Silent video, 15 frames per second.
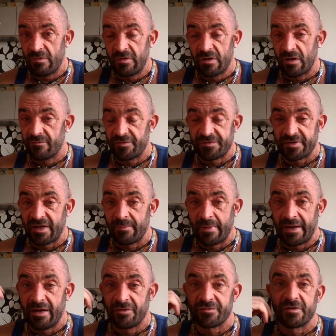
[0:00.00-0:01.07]
the same
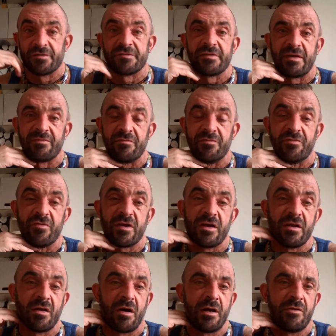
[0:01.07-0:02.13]
houses, 7, 3
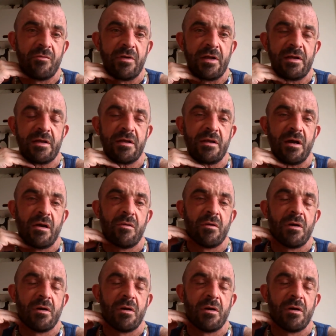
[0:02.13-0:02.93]
and 9, really,